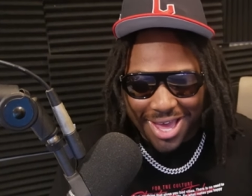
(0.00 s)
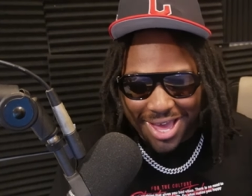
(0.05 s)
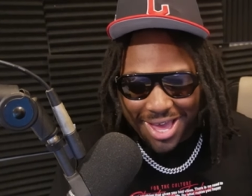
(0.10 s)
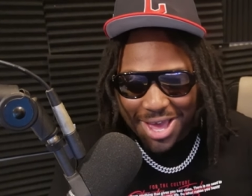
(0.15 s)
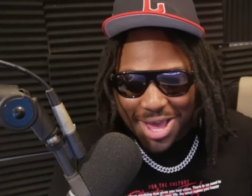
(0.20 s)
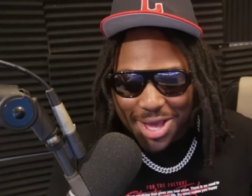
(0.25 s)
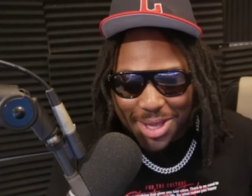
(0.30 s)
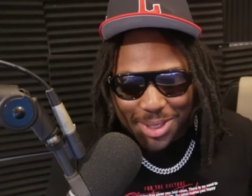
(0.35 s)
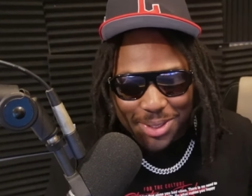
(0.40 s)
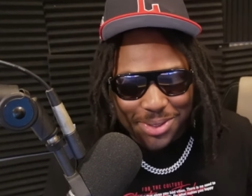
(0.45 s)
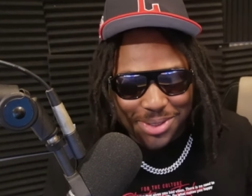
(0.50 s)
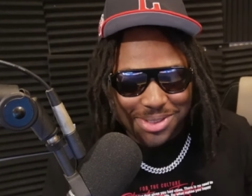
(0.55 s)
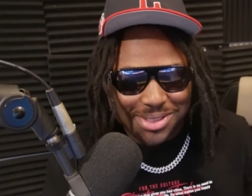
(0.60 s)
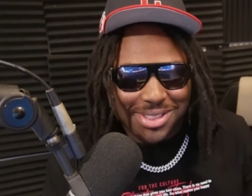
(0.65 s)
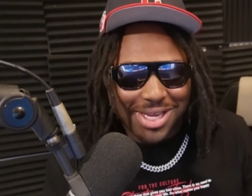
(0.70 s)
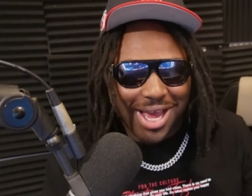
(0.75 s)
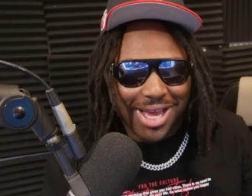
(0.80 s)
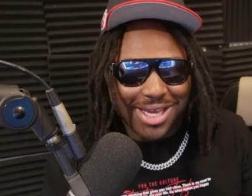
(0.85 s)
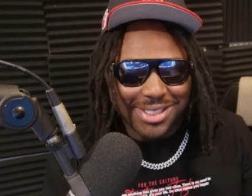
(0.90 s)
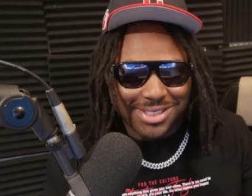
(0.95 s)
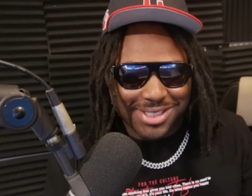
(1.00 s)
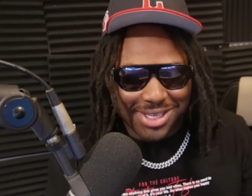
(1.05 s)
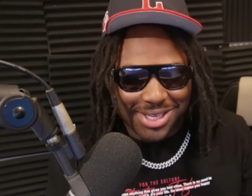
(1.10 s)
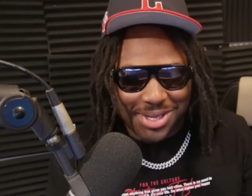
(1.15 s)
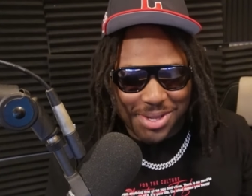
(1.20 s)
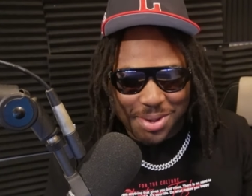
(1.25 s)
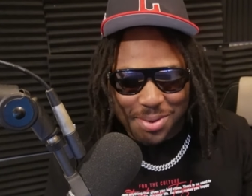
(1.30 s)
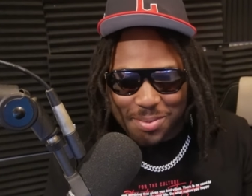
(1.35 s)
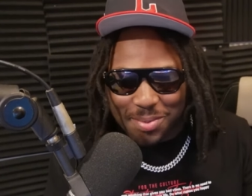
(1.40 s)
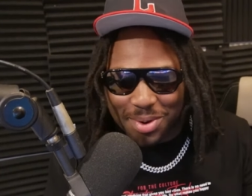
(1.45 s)
You
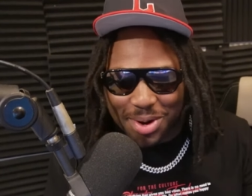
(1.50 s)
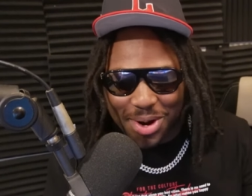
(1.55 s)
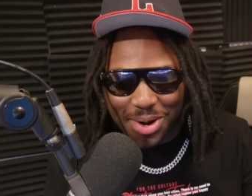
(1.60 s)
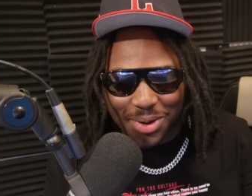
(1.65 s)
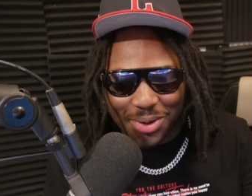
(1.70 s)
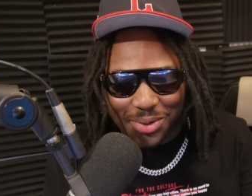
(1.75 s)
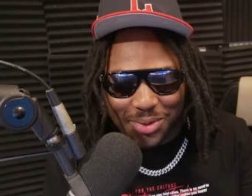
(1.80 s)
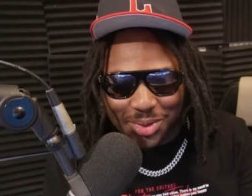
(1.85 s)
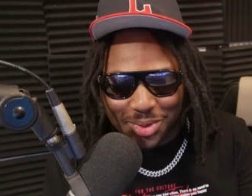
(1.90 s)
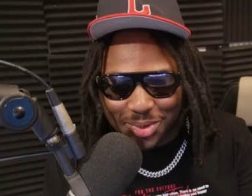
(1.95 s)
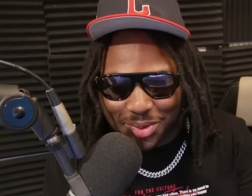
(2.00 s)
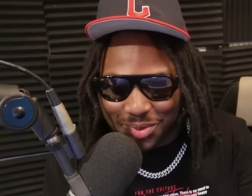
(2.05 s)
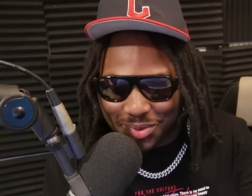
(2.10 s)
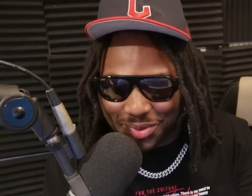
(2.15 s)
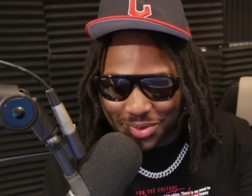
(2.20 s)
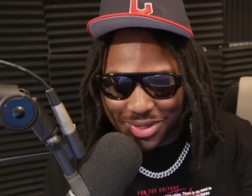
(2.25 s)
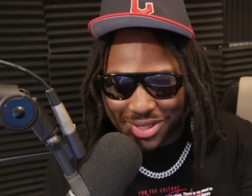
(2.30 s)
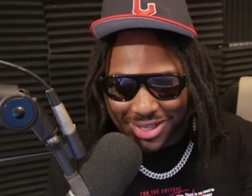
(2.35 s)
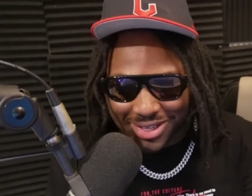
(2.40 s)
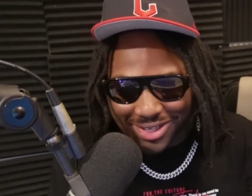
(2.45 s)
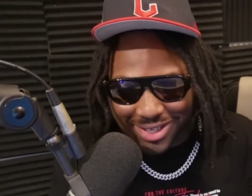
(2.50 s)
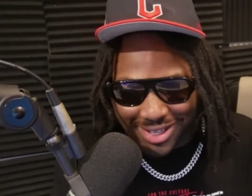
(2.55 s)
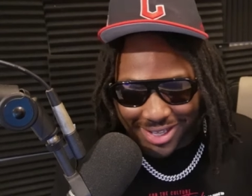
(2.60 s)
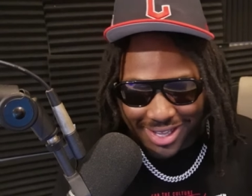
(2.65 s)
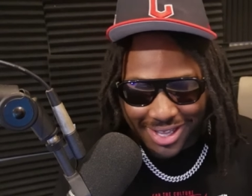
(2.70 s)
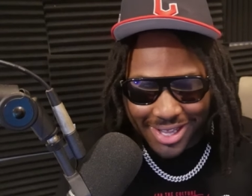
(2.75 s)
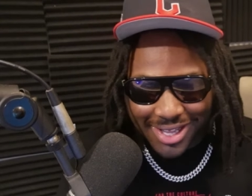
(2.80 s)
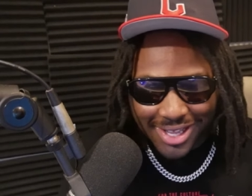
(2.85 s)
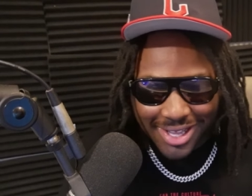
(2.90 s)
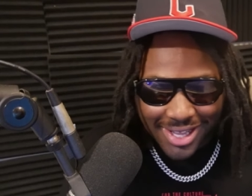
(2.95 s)
shiesty, bro.
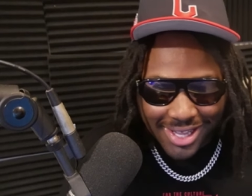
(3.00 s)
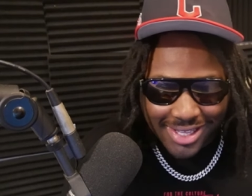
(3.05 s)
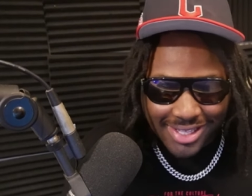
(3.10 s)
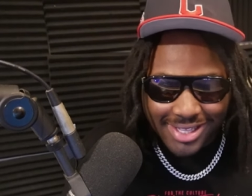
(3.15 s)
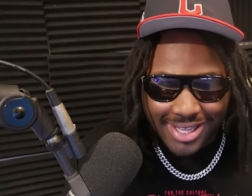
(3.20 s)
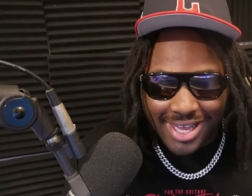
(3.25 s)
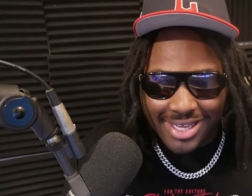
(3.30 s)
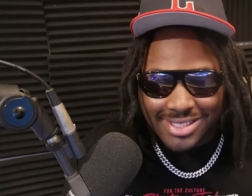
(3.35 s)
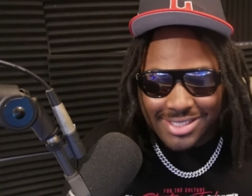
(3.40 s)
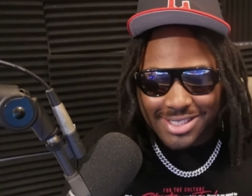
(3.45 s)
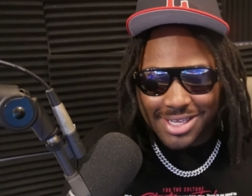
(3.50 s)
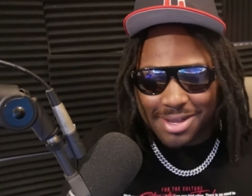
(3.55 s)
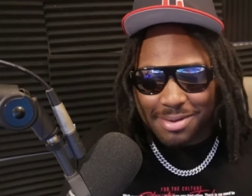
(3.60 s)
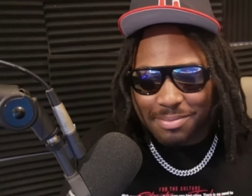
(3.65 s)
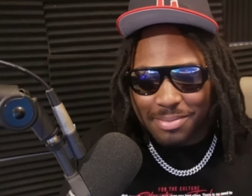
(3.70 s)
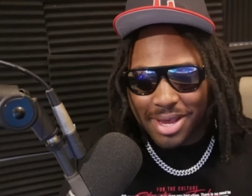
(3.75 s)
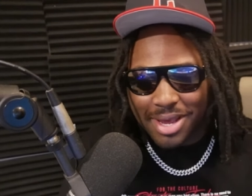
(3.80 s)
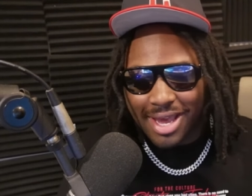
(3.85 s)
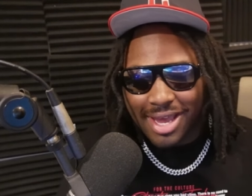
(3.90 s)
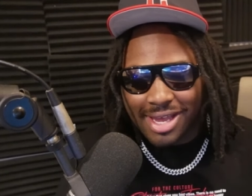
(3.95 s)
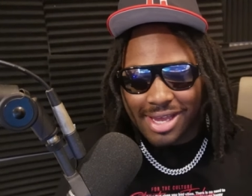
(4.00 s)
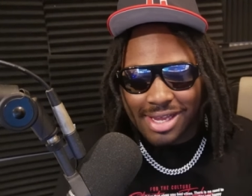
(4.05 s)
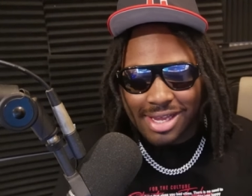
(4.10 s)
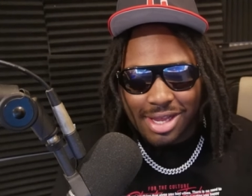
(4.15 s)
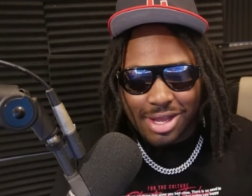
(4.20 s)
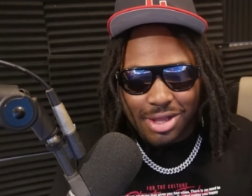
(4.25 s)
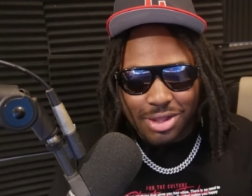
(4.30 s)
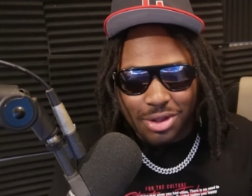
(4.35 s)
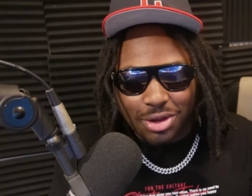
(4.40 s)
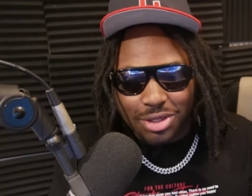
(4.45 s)
That's it, man.
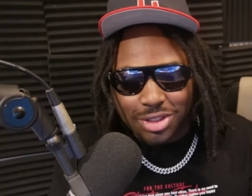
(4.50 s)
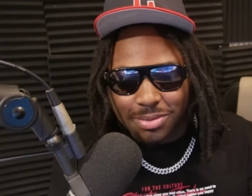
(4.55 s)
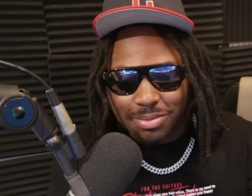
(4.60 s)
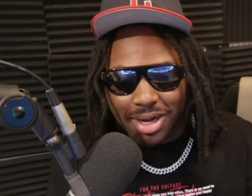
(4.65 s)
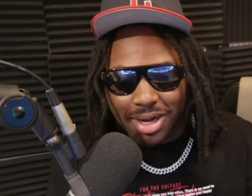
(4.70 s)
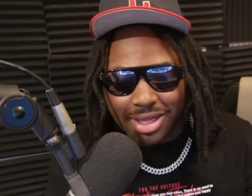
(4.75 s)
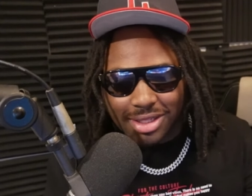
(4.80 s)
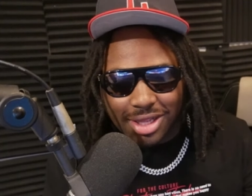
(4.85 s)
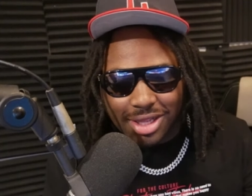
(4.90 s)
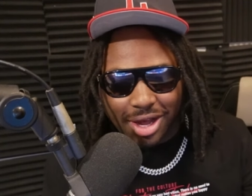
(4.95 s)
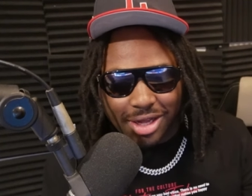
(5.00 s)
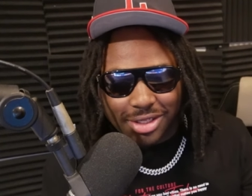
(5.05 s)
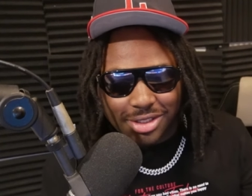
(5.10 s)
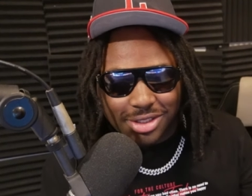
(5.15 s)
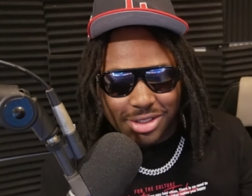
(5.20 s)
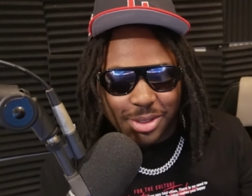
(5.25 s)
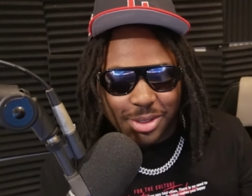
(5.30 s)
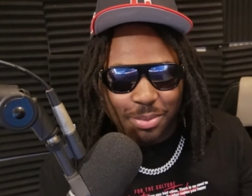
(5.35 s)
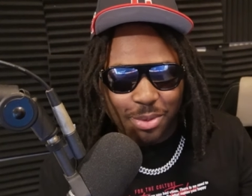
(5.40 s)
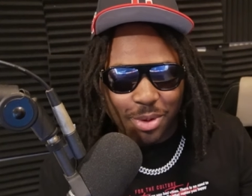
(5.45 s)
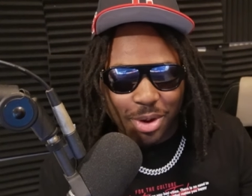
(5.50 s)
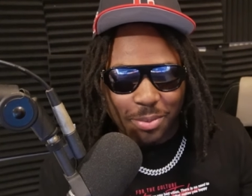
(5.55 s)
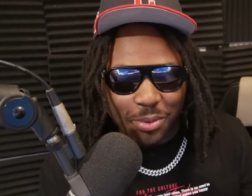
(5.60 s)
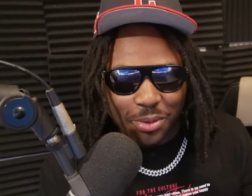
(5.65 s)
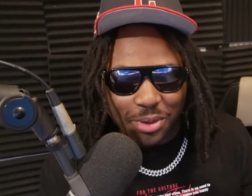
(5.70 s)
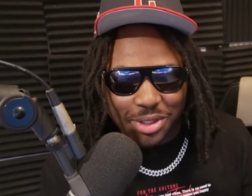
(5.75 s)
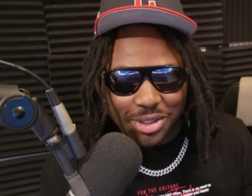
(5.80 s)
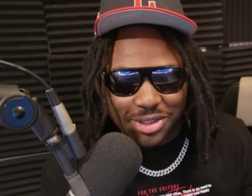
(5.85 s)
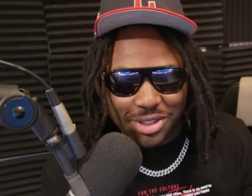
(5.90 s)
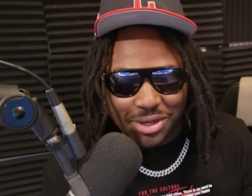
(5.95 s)
Those are my thoughts. It's your boy, Mookie
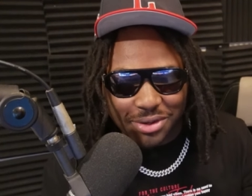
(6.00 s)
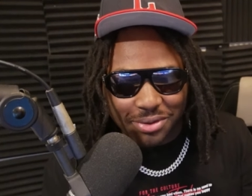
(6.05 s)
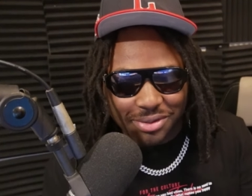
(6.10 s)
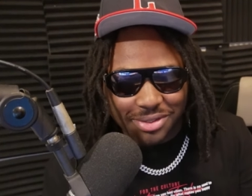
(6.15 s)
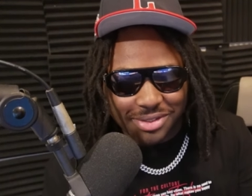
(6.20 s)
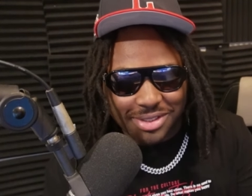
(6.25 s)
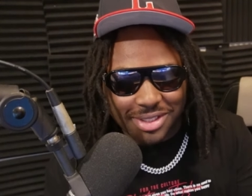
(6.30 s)
Jones. I'm